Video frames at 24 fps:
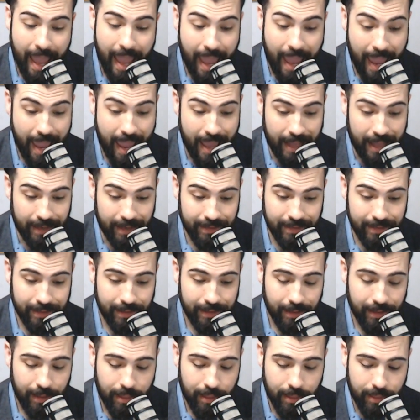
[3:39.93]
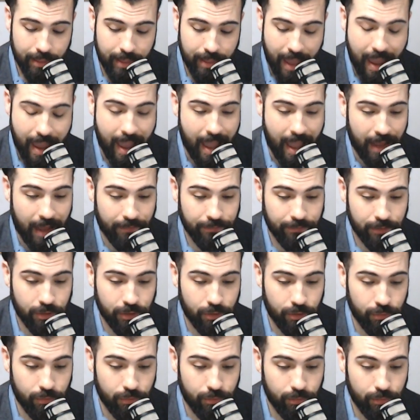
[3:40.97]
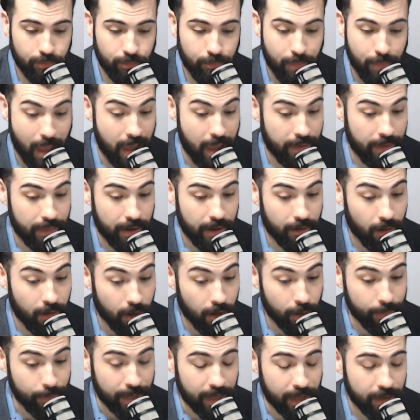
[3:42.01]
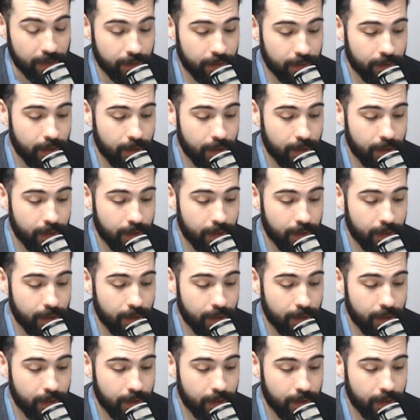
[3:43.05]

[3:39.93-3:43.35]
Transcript: and they have to pay their army.